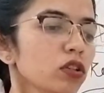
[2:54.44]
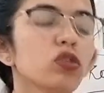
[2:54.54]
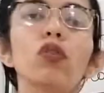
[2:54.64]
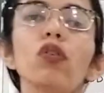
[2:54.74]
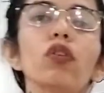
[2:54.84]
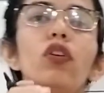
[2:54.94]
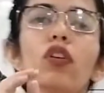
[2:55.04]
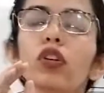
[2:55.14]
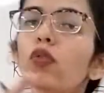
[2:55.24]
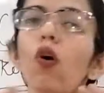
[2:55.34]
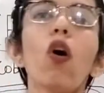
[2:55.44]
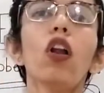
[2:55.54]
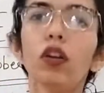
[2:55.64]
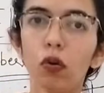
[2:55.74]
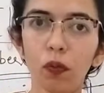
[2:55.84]
So you
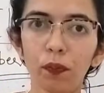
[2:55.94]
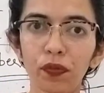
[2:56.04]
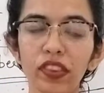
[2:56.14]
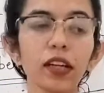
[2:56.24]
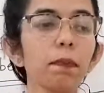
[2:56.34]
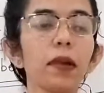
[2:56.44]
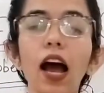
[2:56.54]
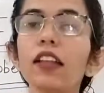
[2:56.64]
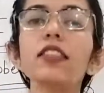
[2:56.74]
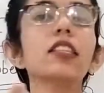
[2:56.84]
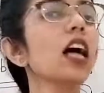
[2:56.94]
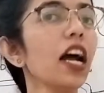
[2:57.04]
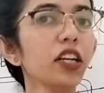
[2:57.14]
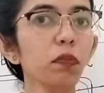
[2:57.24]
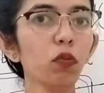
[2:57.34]
all know that plants
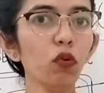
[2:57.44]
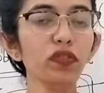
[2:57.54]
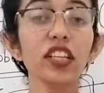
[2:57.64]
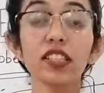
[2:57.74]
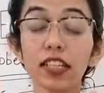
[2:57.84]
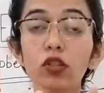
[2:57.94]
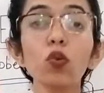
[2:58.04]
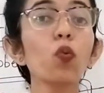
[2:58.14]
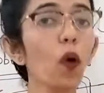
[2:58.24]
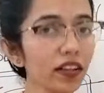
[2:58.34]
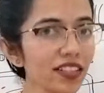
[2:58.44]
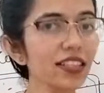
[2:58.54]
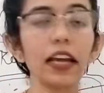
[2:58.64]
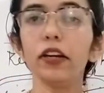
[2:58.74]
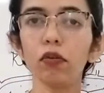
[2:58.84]
can't move. They stick to one
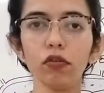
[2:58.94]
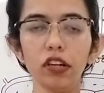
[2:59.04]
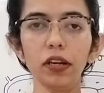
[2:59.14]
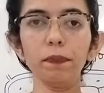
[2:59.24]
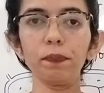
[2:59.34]
side only.